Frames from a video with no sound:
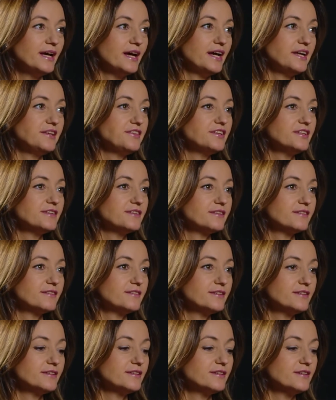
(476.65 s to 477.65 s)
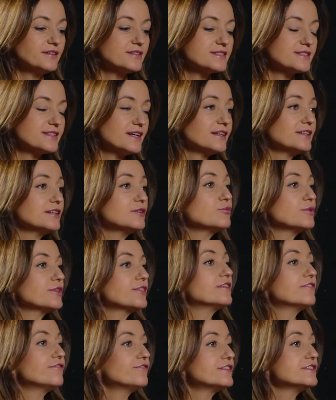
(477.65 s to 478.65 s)
and it started with
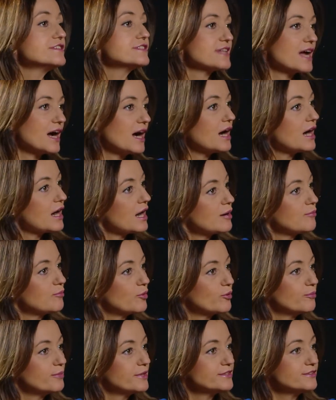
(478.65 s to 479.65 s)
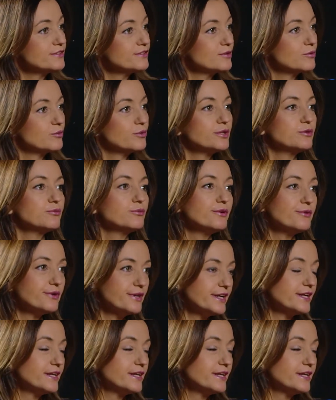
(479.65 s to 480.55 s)
the first aha moment when we